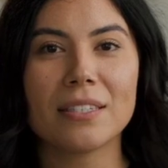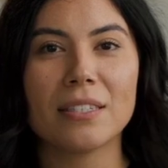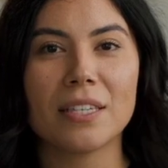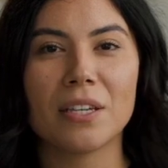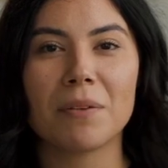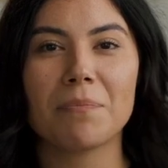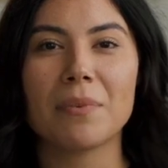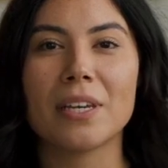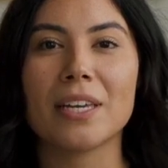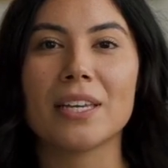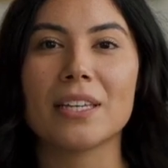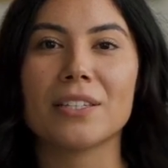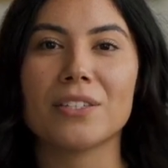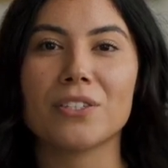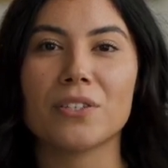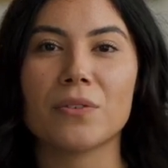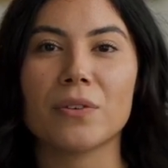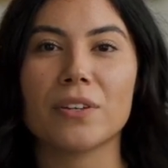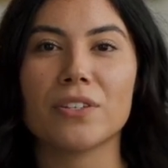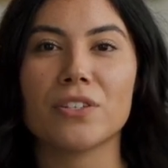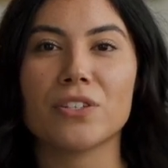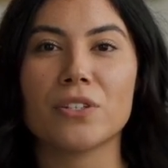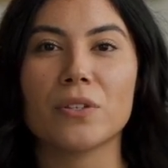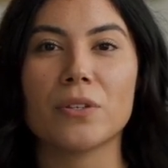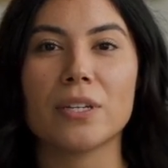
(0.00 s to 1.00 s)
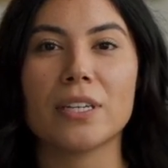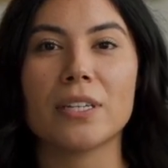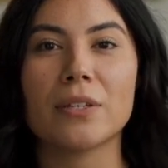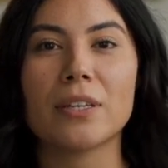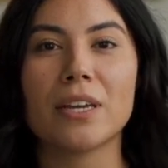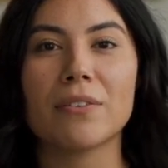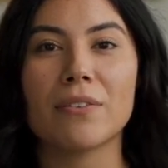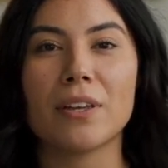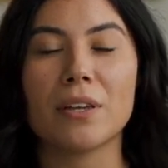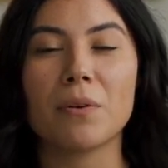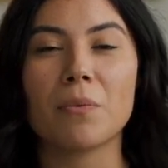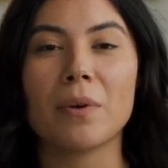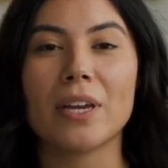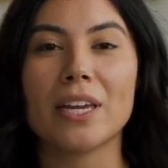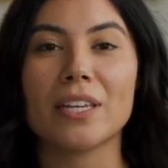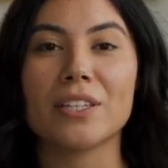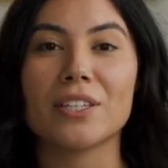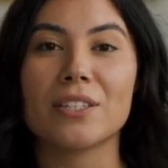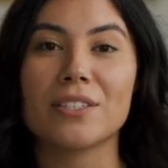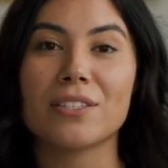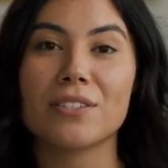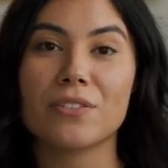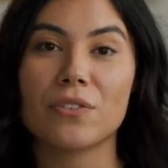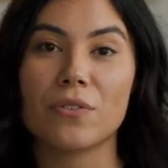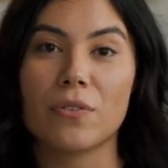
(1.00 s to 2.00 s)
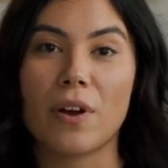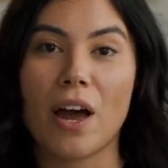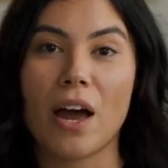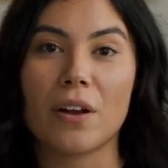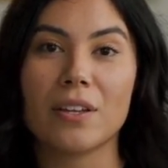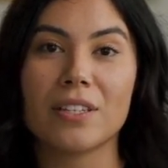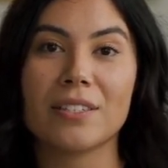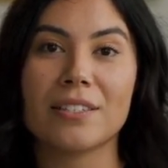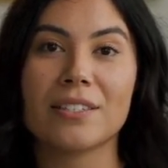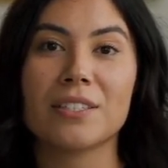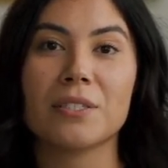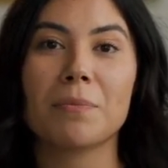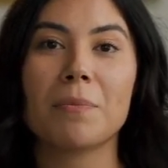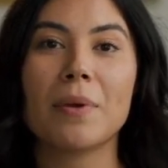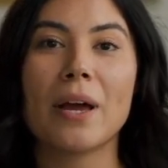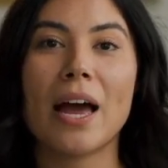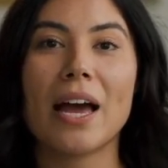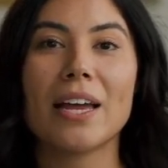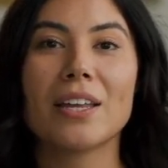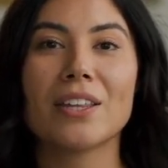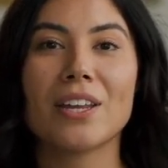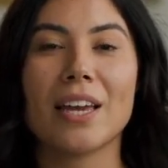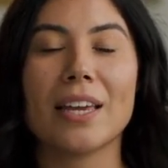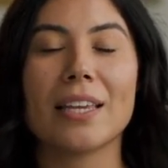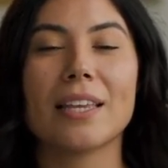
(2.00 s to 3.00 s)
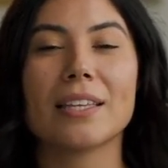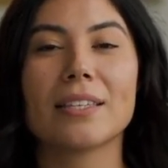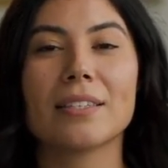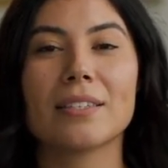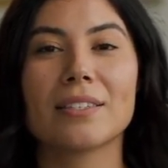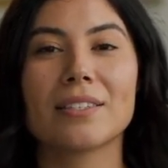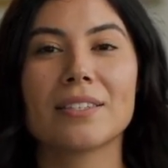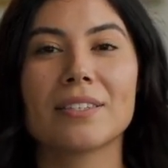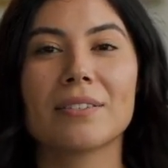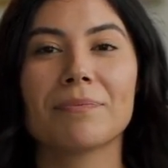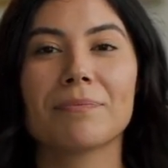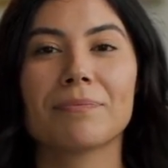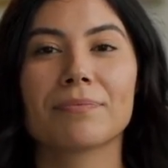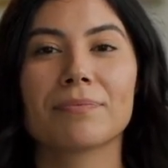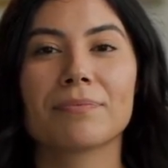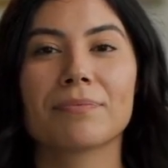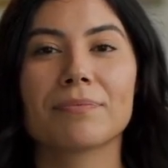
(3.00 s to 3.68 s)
committed to ensuring living wages throughout its supply chains.